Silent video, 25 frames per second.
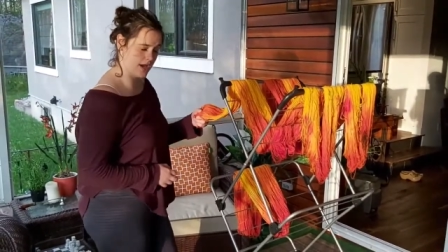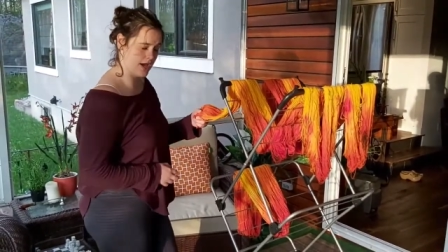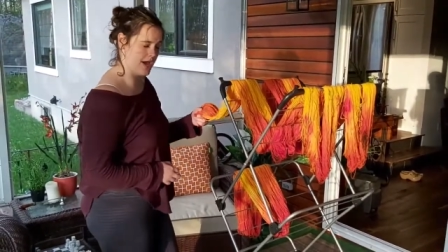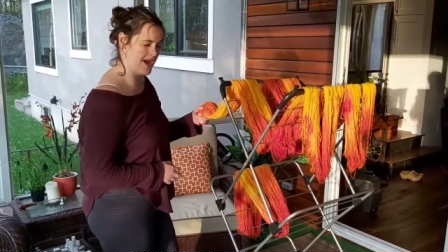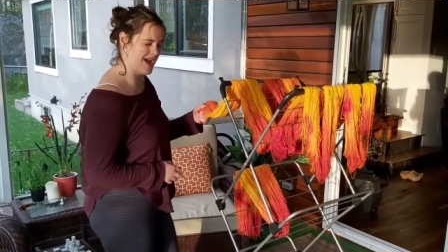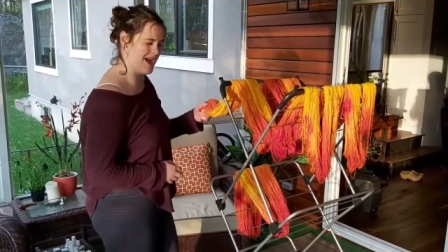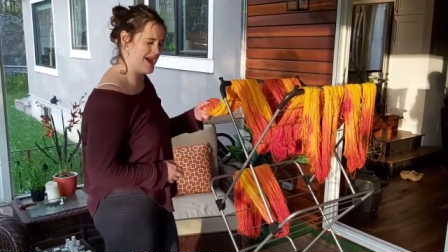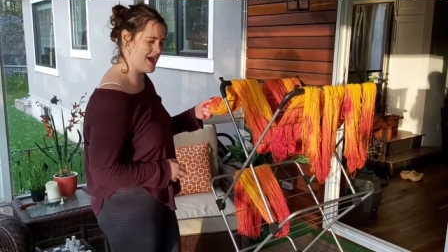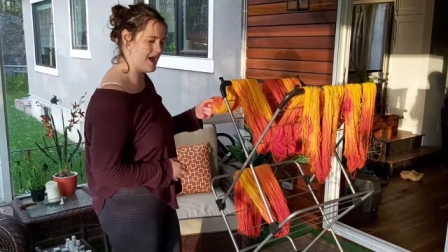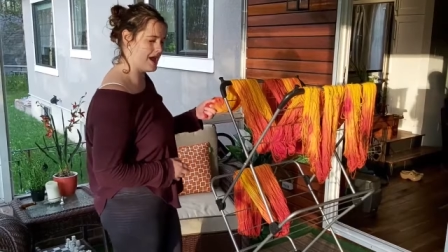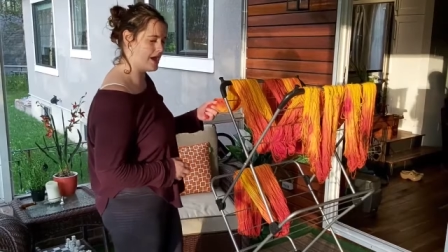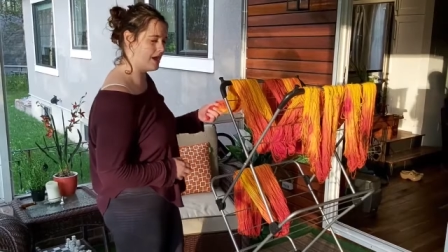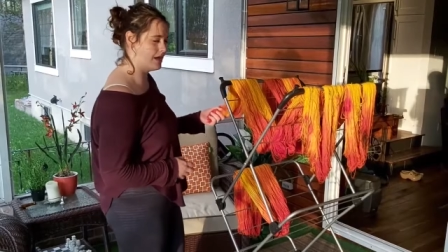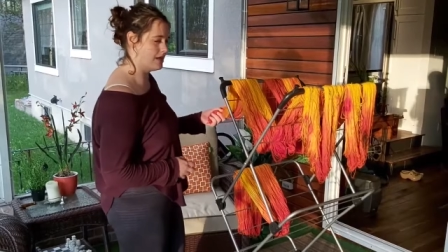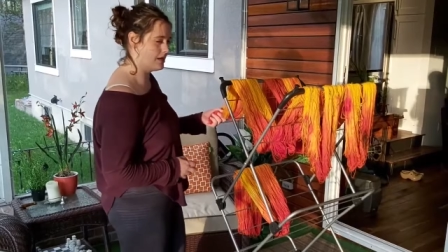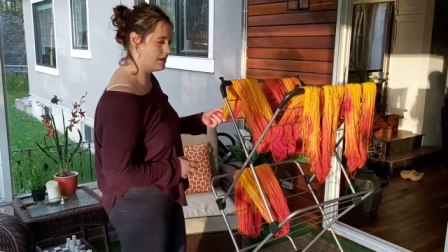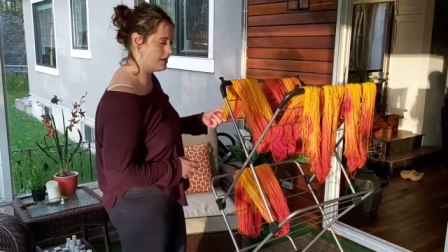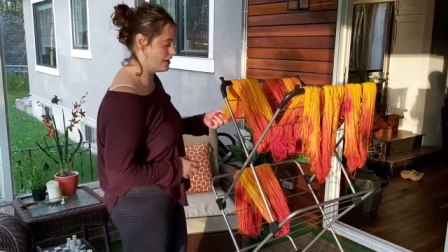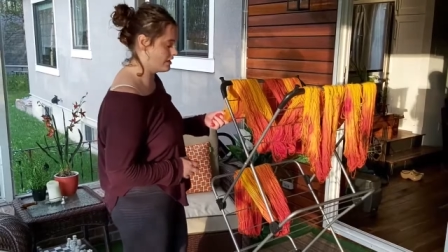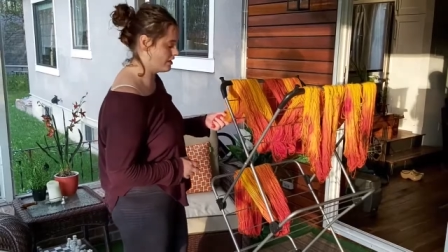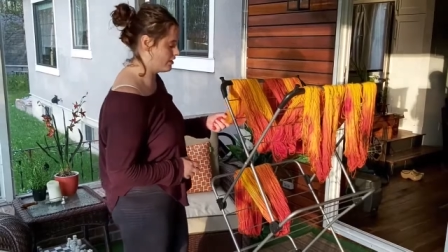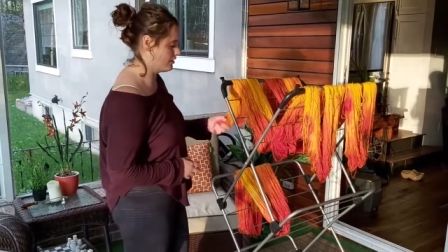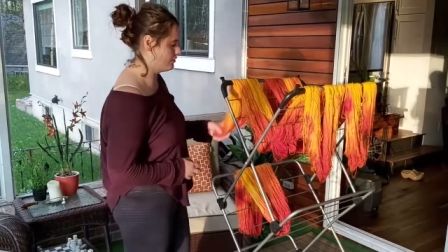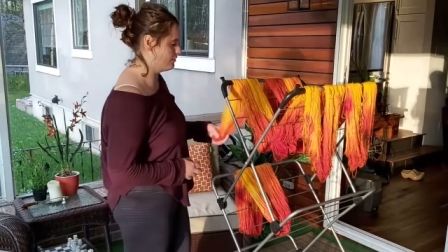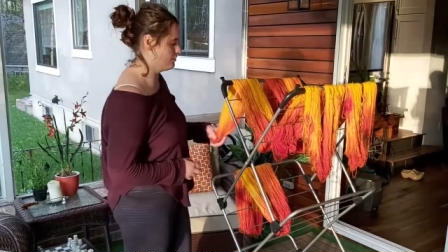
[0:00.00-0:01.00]

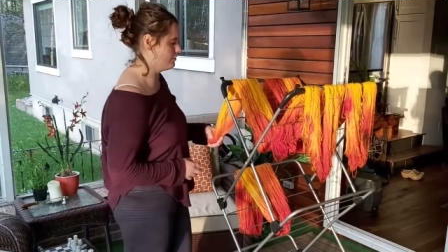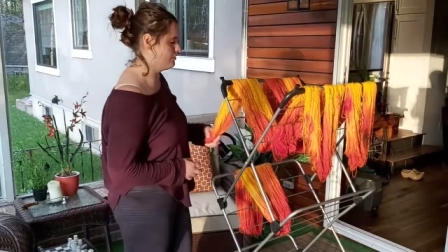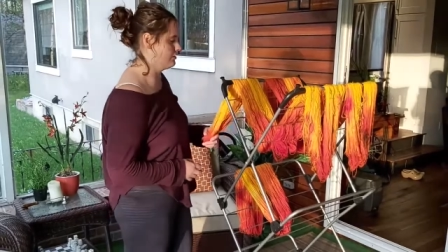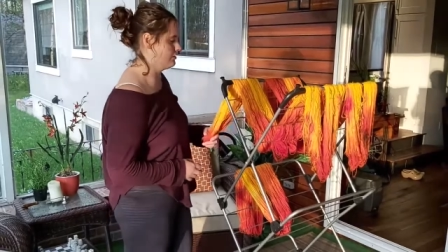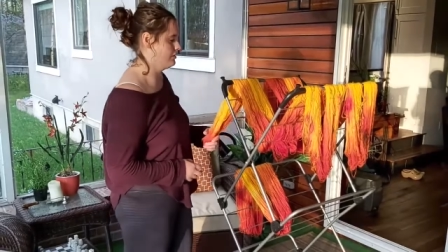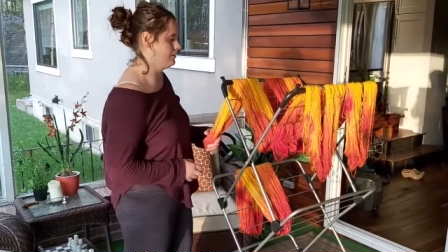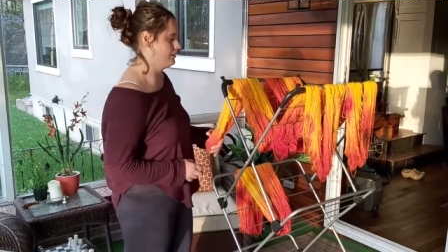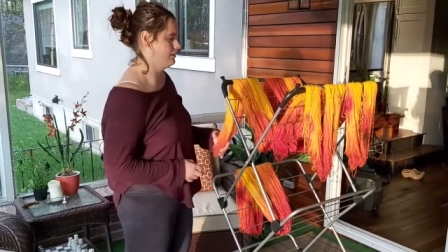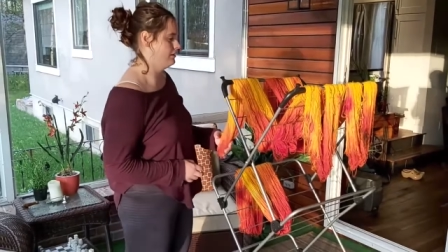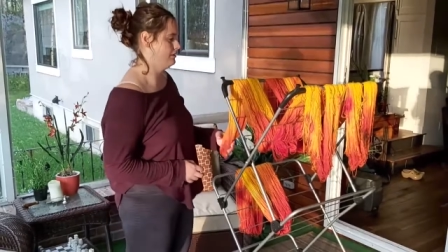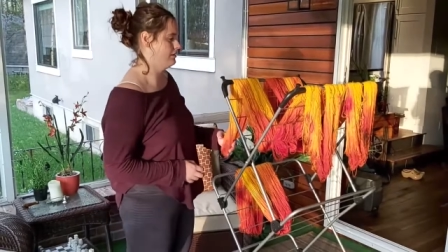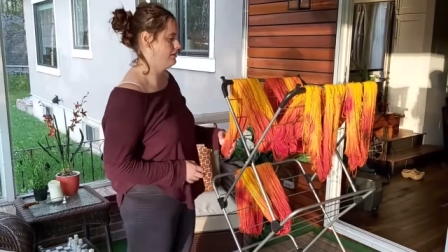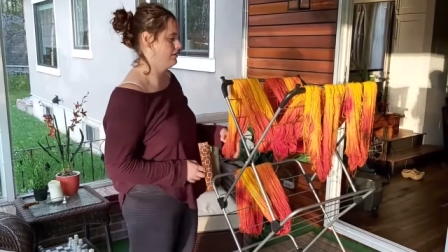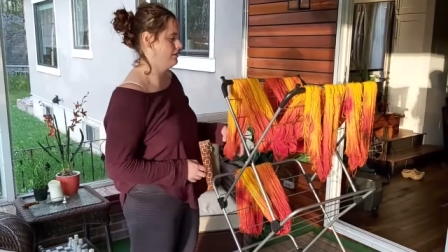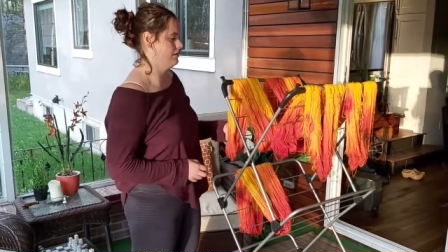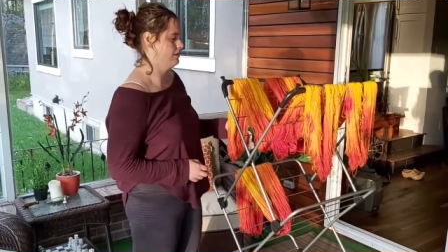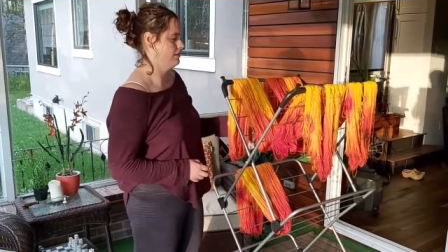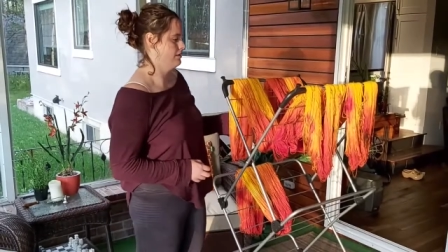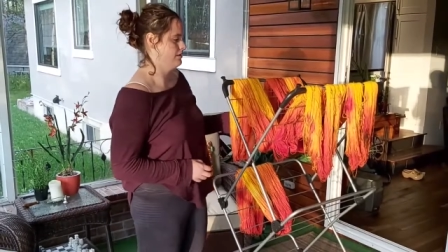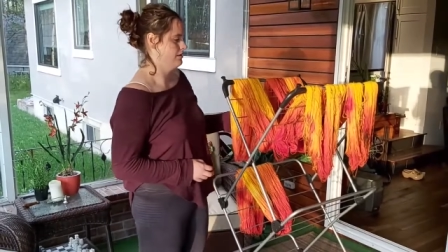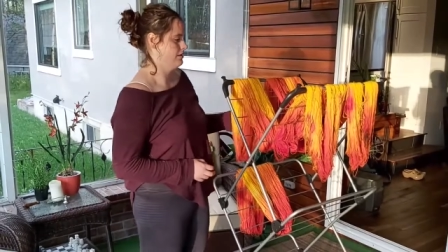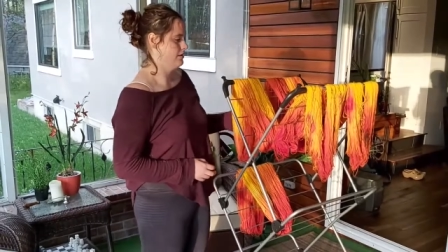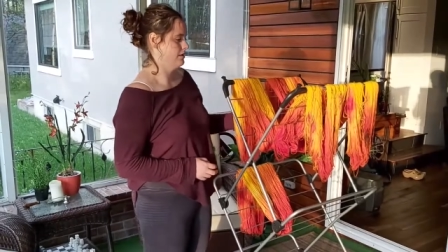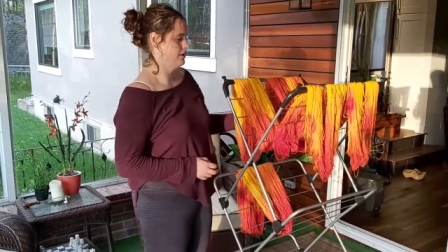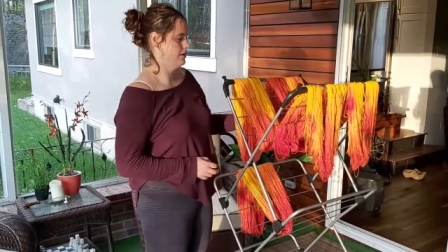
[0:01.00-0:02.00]
hanging out
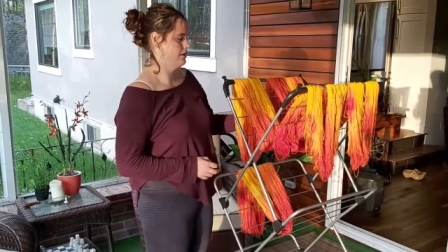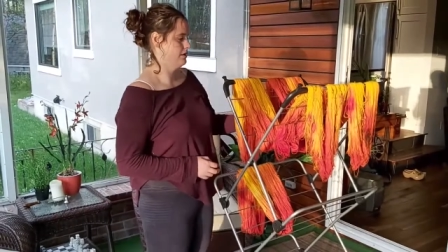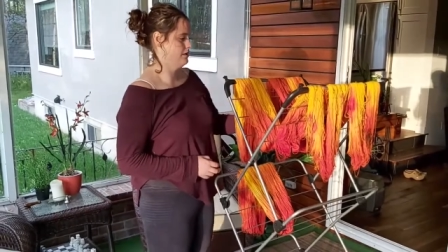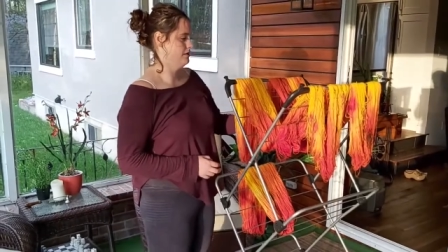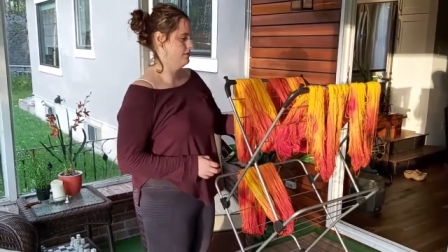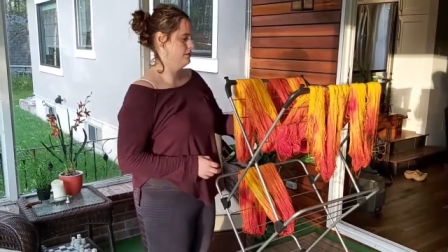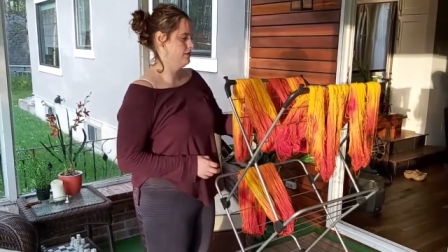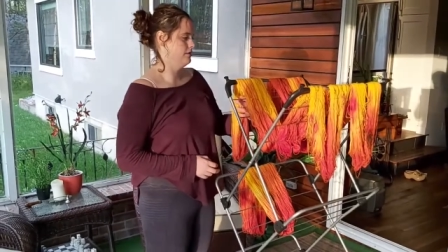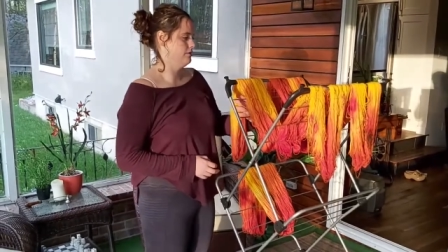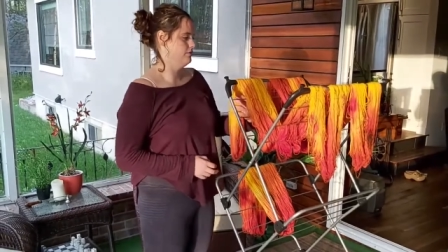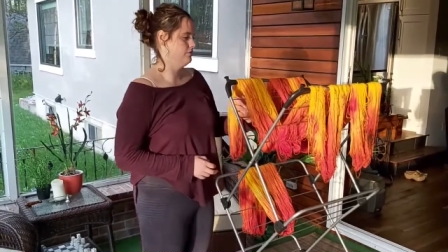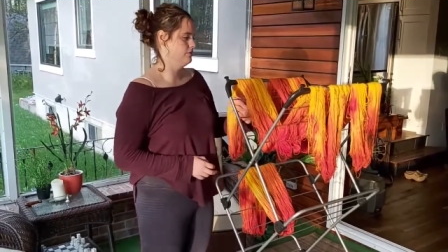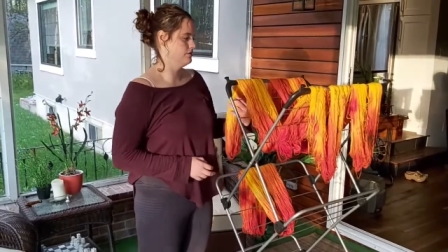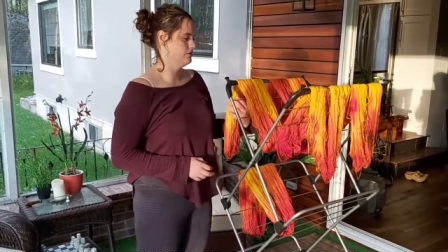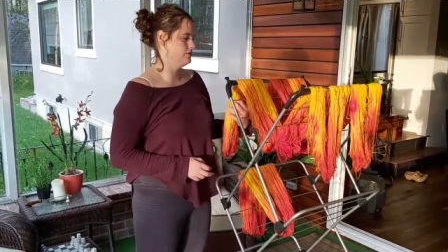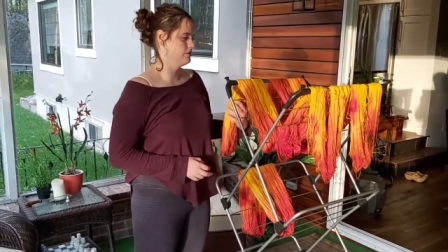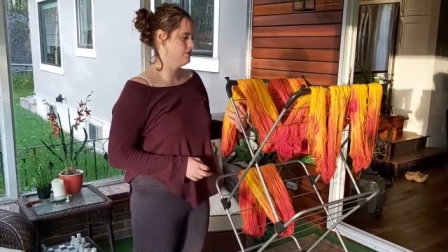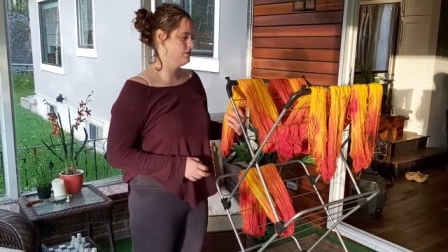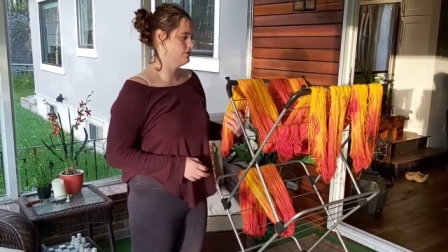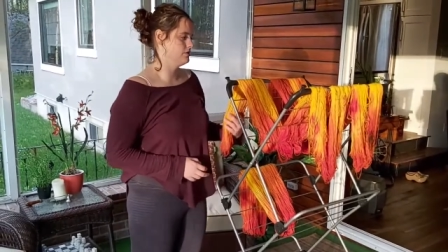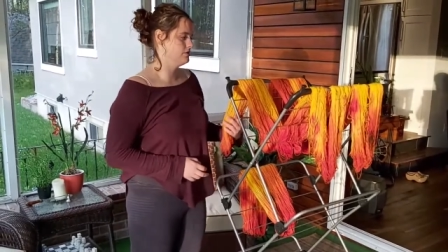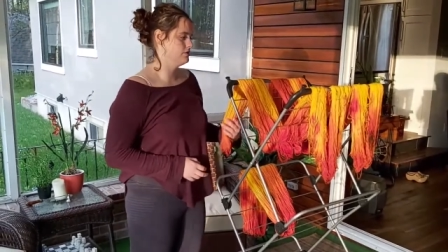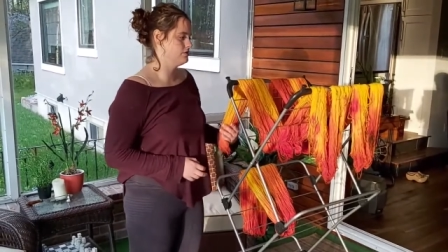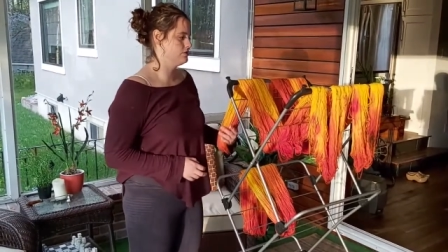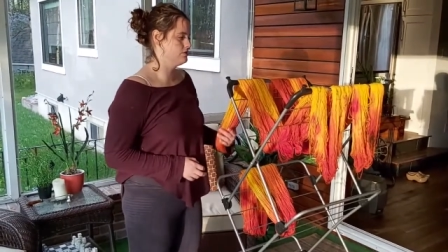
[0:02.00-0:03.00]
and
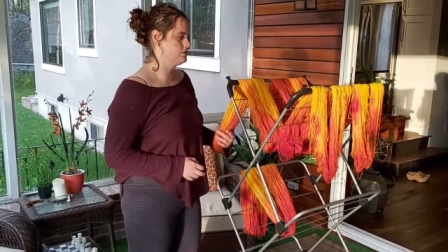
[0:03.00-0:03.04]
was